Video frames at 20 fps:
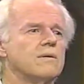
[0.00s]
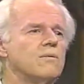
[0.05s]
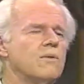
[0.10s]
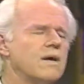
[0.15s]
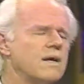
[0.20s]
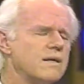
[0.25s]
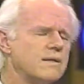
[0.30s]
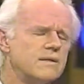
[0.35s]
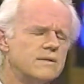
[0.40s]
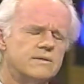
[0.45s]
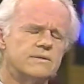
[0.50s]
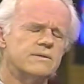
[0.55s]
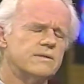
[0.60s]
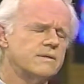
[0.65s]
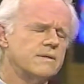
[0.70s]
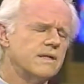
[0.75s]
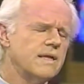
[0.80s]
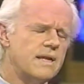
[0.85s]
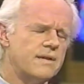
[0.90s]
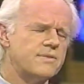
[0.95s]
Well,
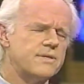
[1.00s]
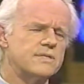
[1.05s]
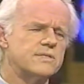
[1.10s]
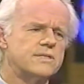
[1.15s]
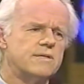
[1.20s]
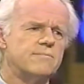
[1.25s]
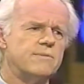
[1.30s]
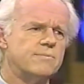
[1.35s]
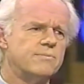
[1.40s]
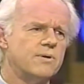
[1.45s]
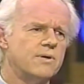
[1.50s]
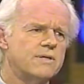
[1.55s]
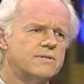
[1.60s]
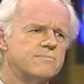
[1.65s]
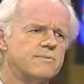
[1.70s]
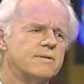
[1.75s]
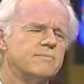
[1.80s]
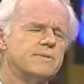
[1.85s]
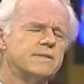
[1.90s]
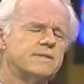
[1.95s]
a lot of things give me pause, Bill,